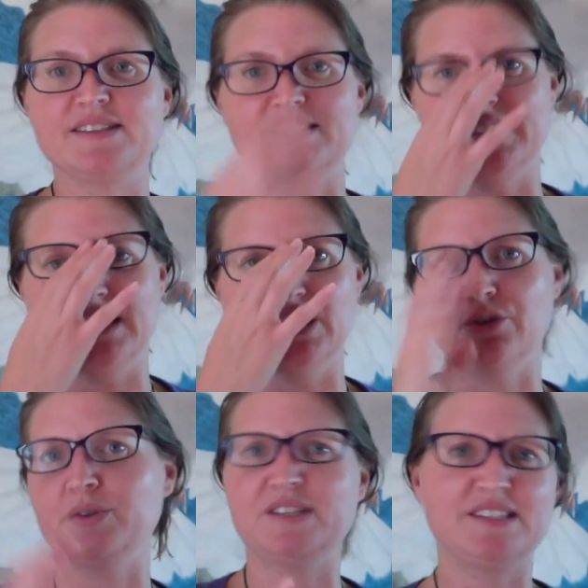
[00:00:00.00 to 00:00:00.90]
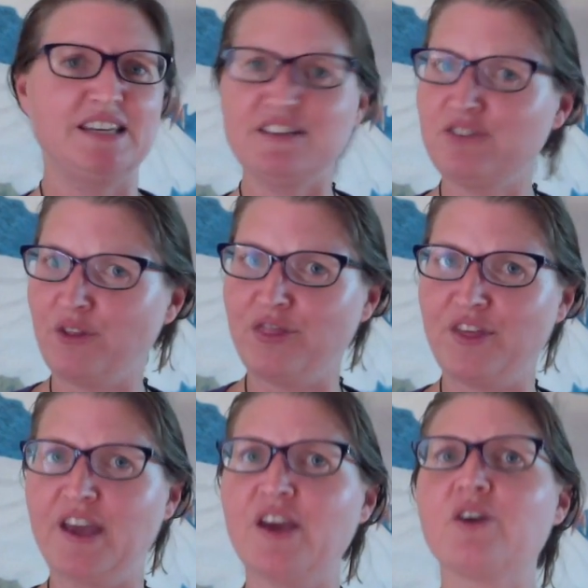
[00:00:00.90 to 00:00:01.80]
Is ego this evil
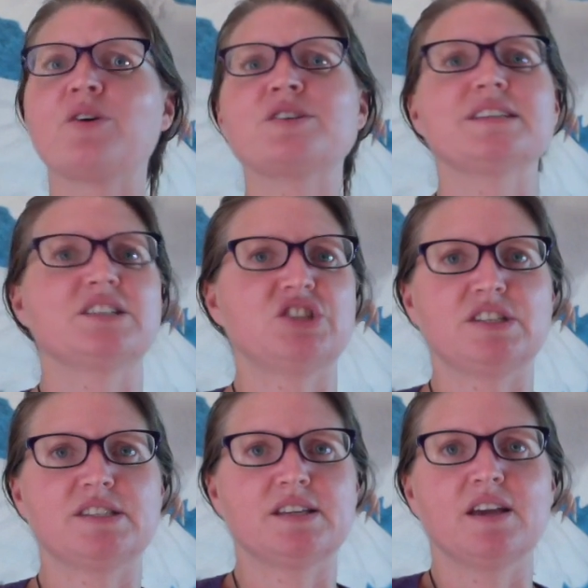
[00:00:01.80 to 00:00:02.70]
thing, or is it just